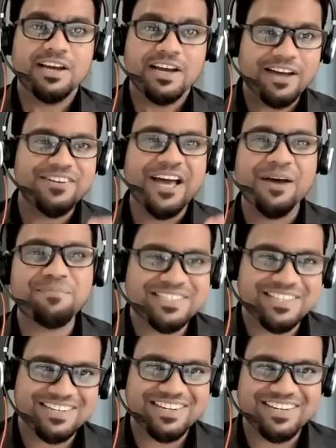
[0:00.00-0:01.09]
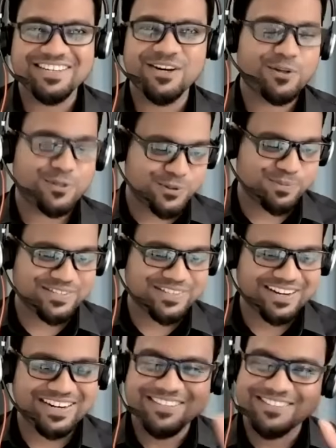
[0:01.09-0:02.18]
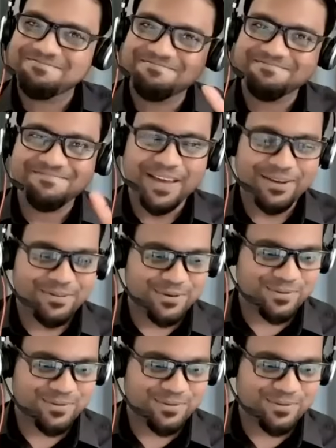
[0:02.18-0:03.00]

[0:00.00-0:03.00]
Have a happy Sunday or a Super Sunday. Bye everyone.